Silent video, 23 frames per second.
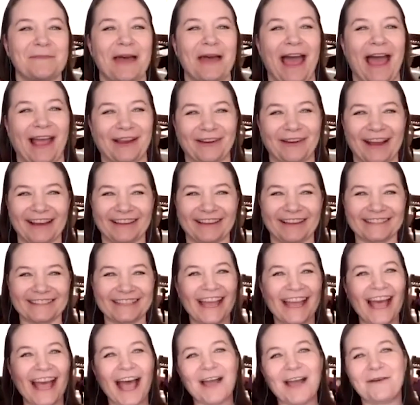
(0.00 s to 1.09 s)
background
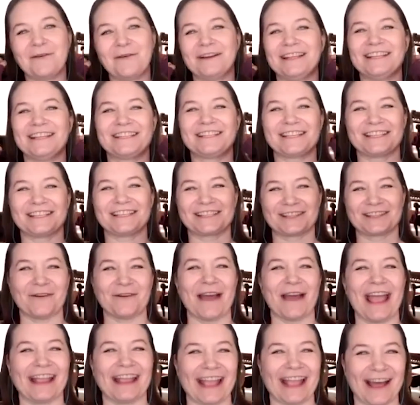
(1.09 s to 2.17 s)
okay. Oh. i want to just go
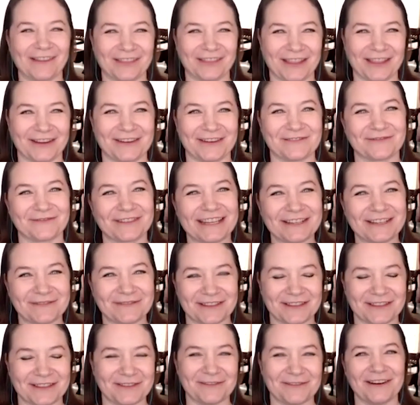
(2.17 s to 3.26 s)
hang out there and read
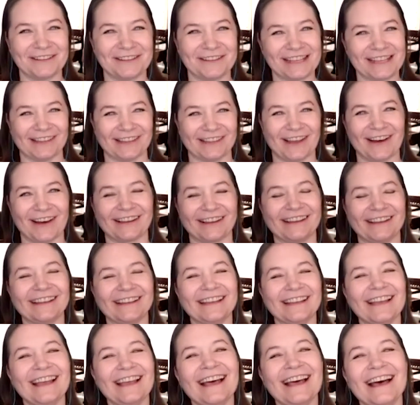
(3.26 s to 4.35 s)
with you all day long
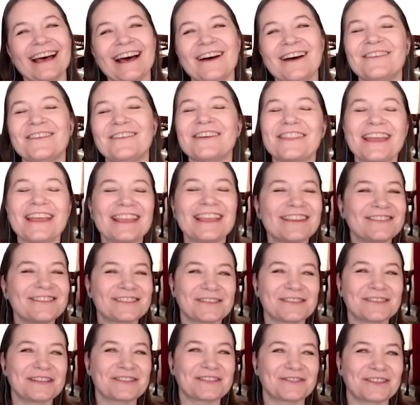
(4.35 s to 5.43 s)
well, thank you
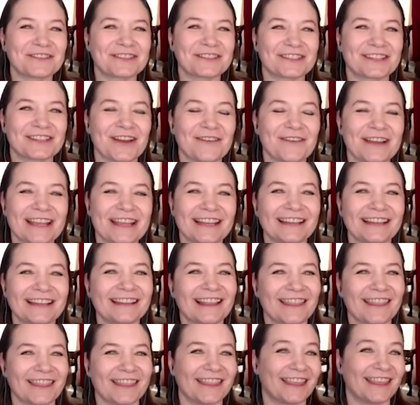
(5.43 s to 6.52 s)
so much for showing
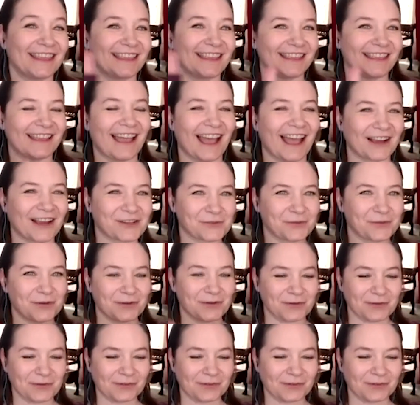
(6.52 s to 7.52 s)
the actual